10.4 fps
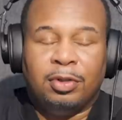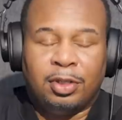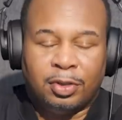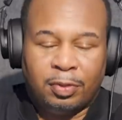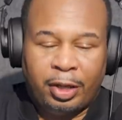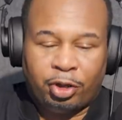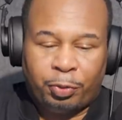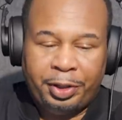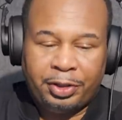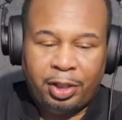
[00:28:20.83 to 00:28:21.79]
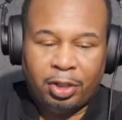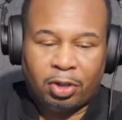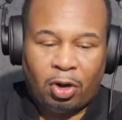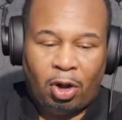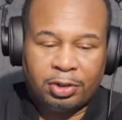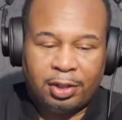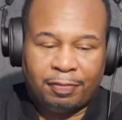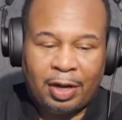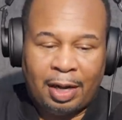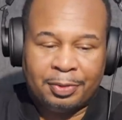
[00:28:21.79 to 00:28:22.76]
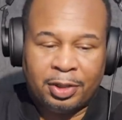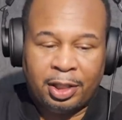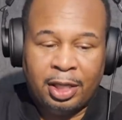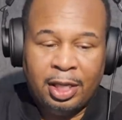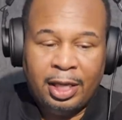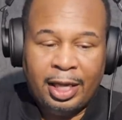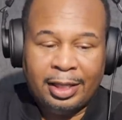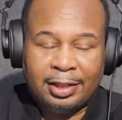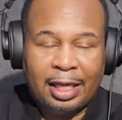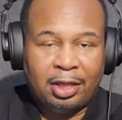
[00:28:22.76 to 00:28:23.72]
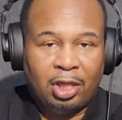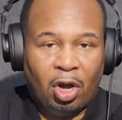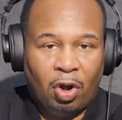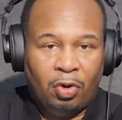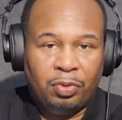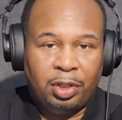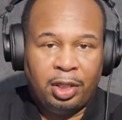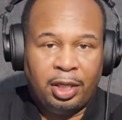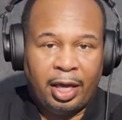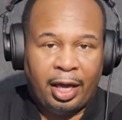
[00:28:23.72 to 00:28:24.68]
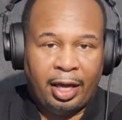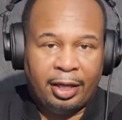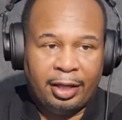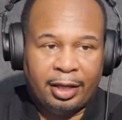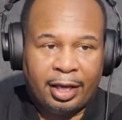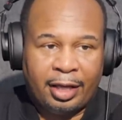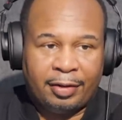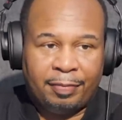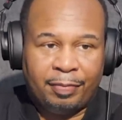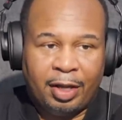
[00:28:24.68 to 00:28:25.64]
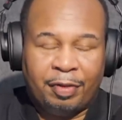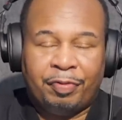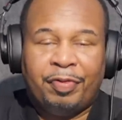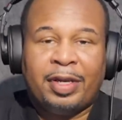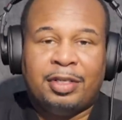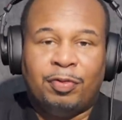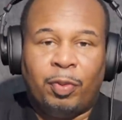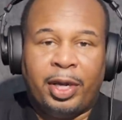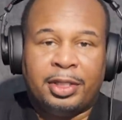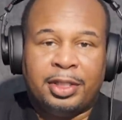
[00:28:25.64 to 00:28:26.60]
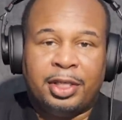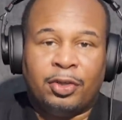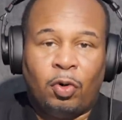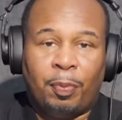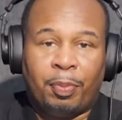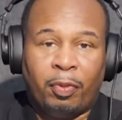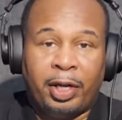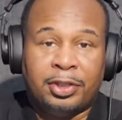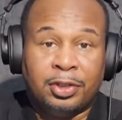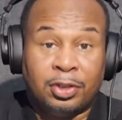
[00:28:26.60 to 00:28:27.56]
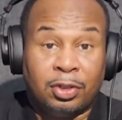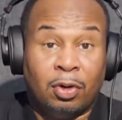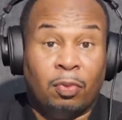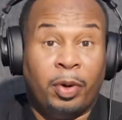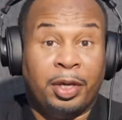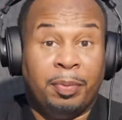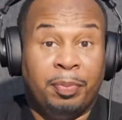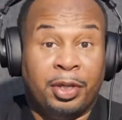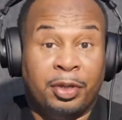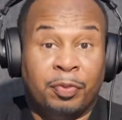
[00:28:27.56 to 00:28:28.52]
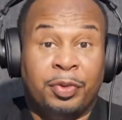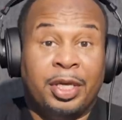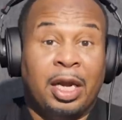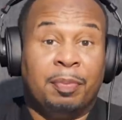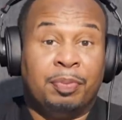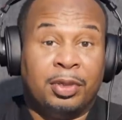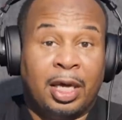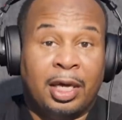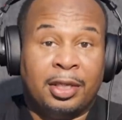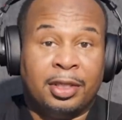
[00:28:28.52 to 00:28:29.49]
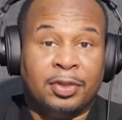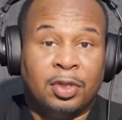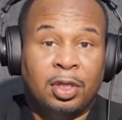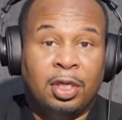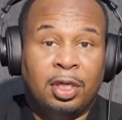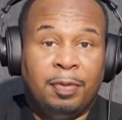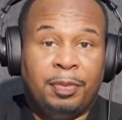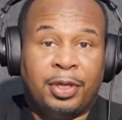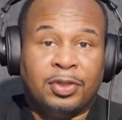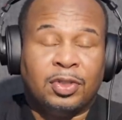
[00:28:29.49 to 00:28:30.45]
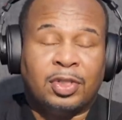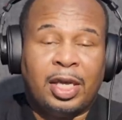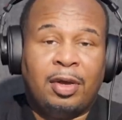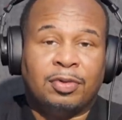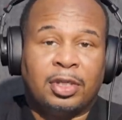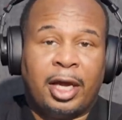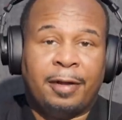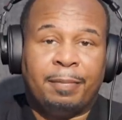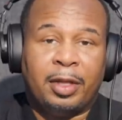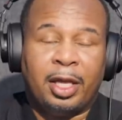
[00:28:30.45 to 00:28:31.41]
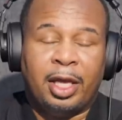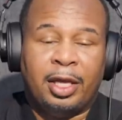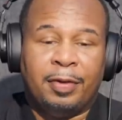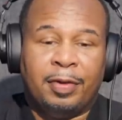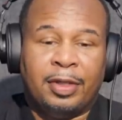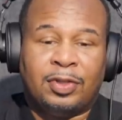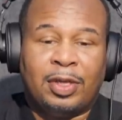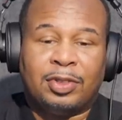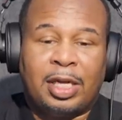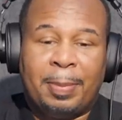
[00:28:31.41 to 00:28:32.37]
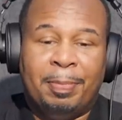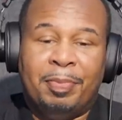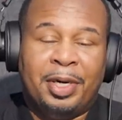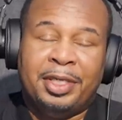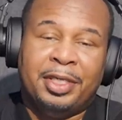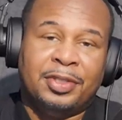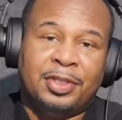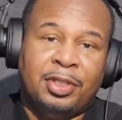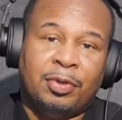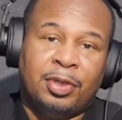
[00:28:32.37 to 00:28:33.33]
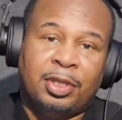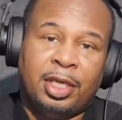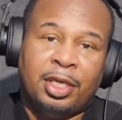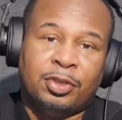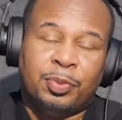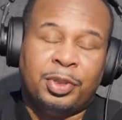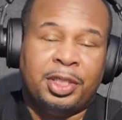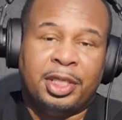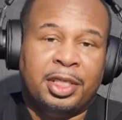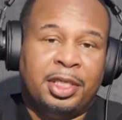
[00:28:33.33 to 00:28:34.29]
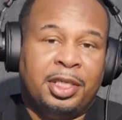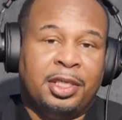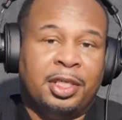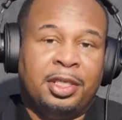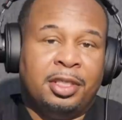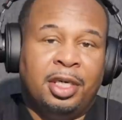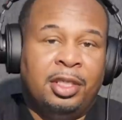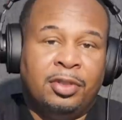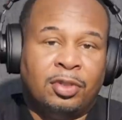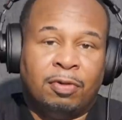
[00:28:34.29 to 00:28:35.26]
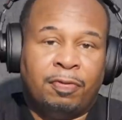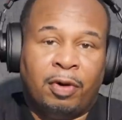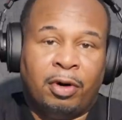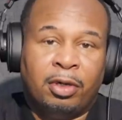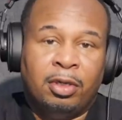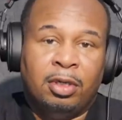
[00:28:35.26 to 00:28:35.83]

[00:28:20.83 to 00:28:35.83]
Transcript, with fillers: Does increasing the cost of Cop City is that the only like effective way to get corporations to go, wait a minute, we got to pull out of this? Because it sounds like it sounds like money is the only thing that's really getting anything done so far